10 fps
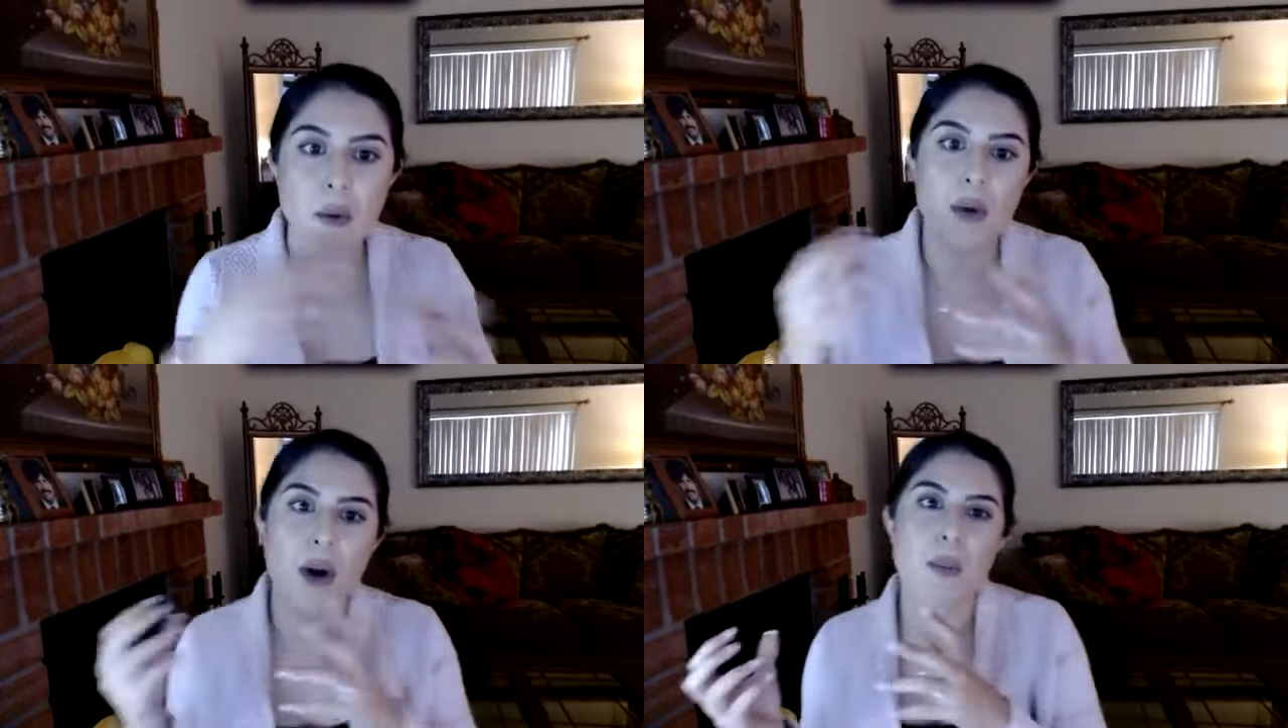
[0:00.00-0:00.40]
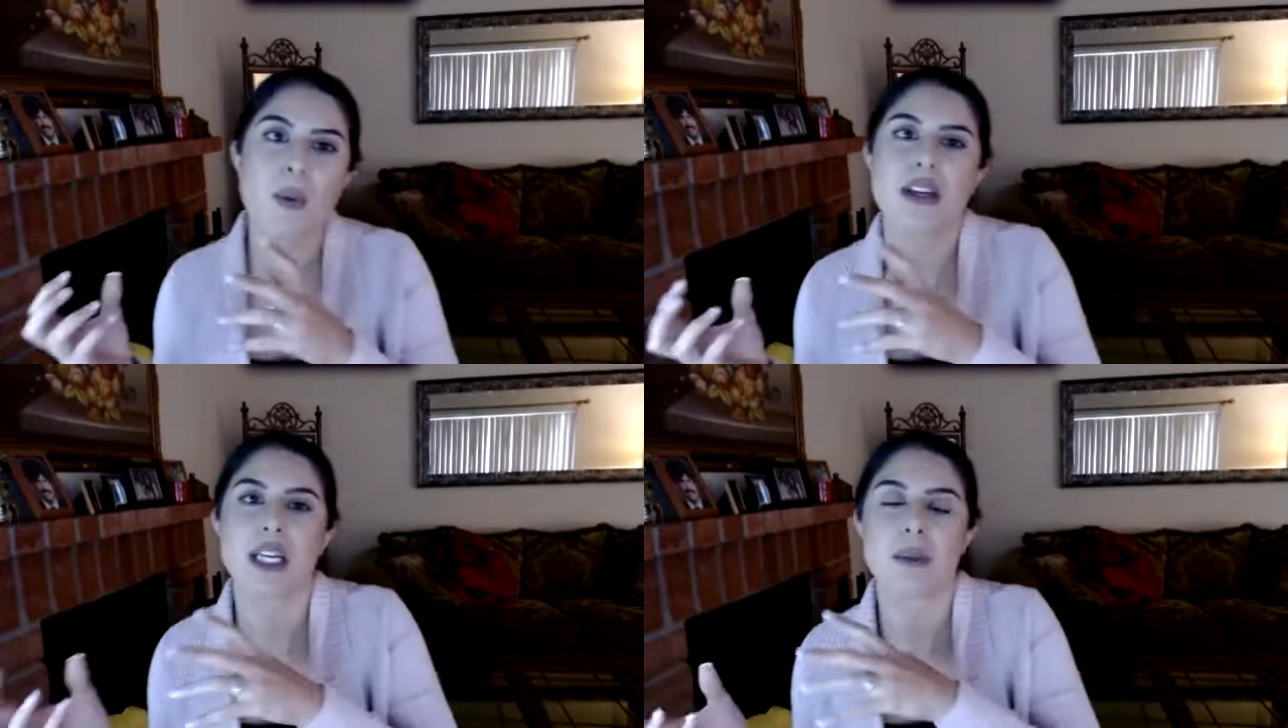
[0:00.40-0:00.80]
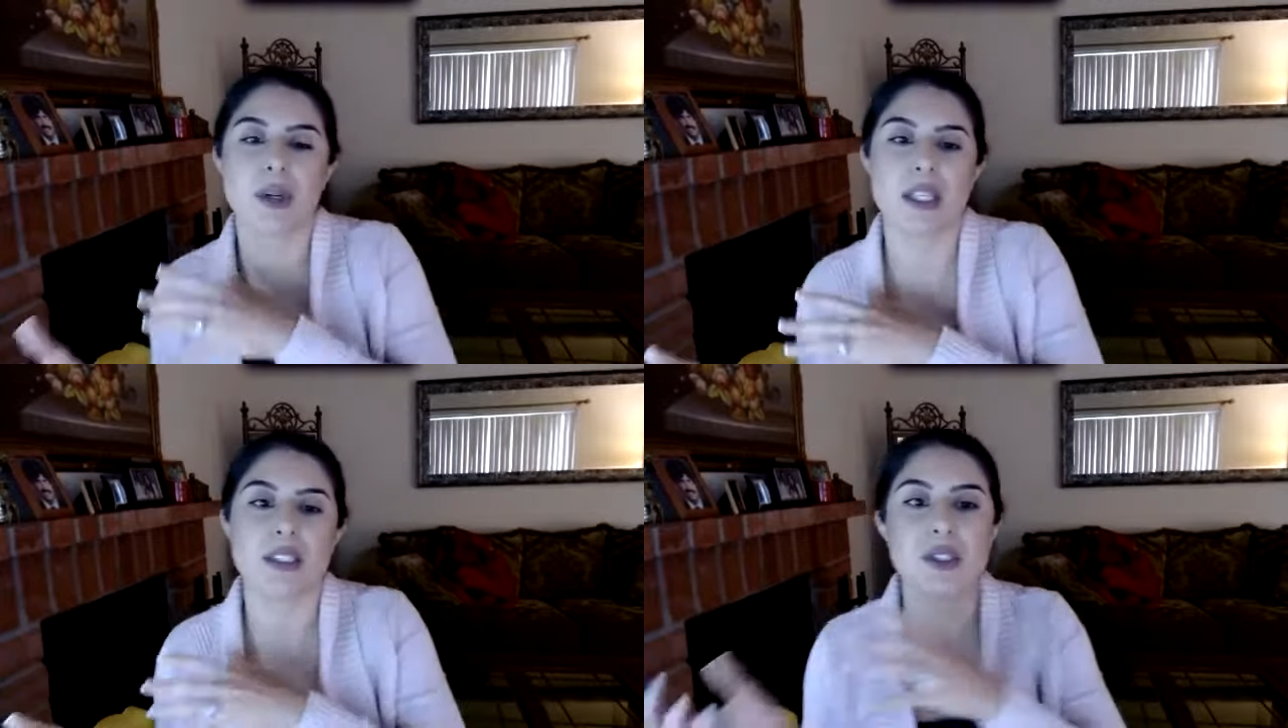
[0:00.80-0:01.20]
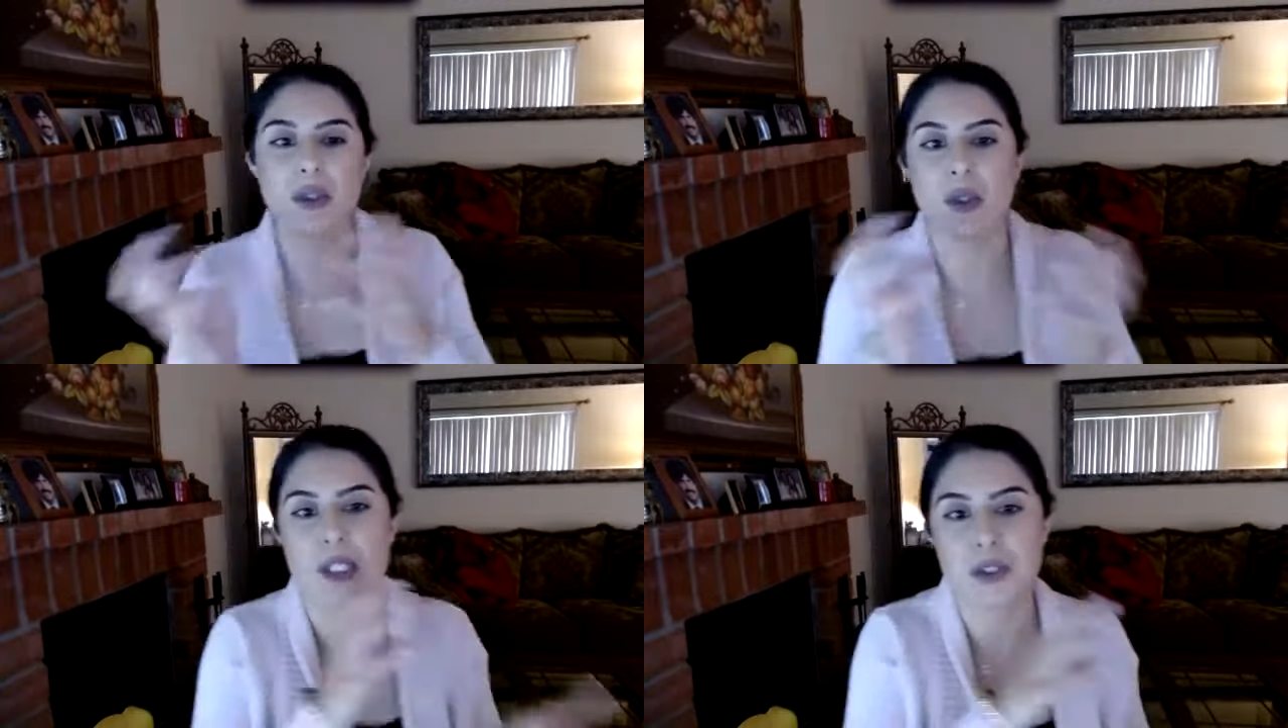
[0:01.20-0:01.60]
or are we going to bring
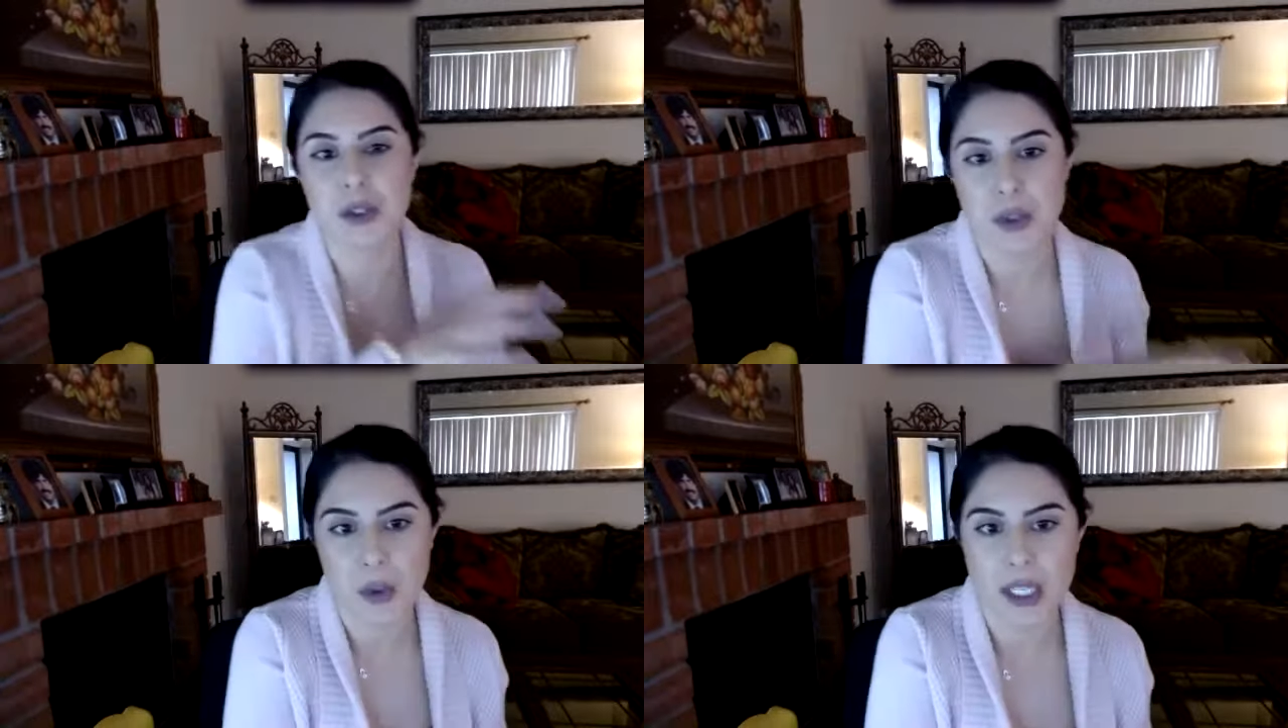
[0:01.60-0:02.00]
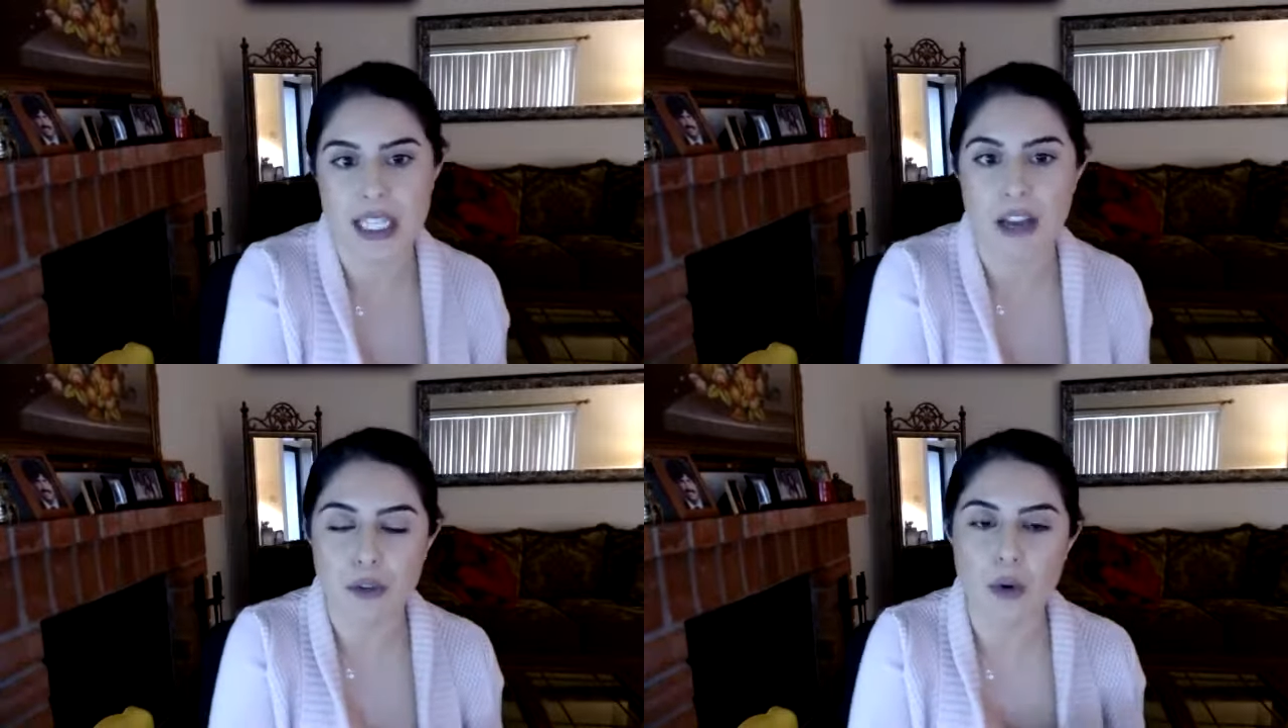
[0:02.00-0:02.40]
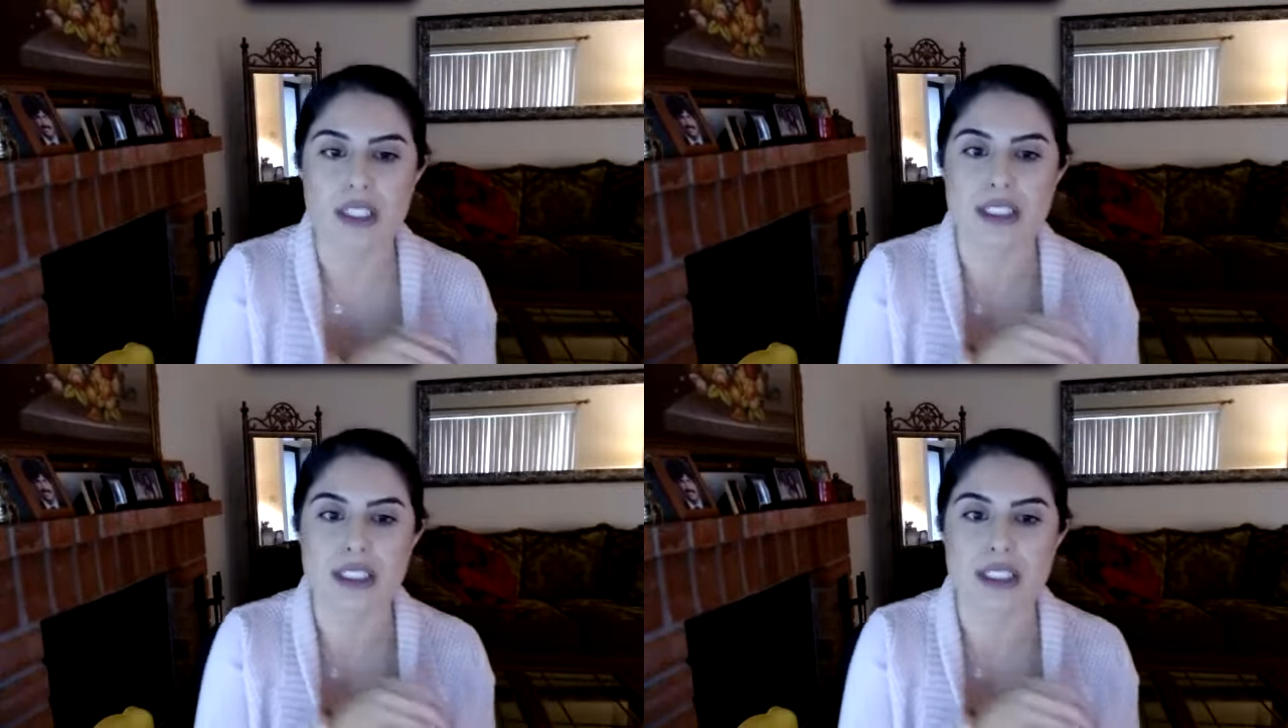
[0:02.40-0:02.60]
students to create that for us?